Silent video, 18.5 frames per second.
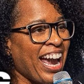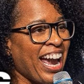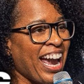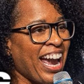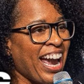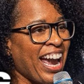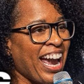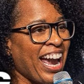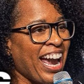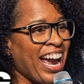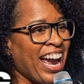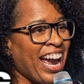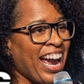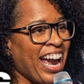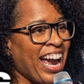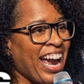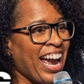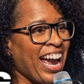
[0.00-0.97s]

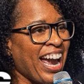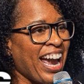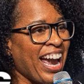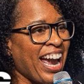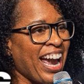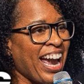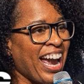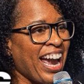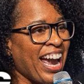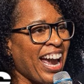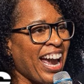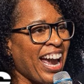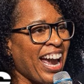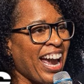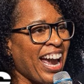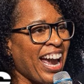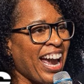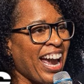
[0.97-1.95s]

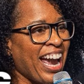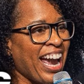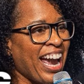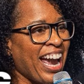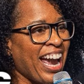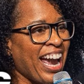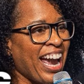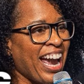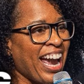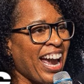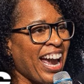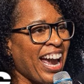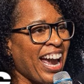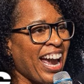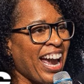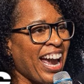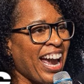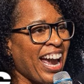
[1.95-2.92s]

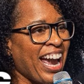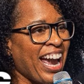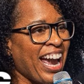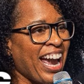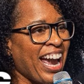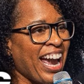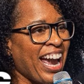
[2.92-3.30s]
The face doesn't move, so there is nothing to read.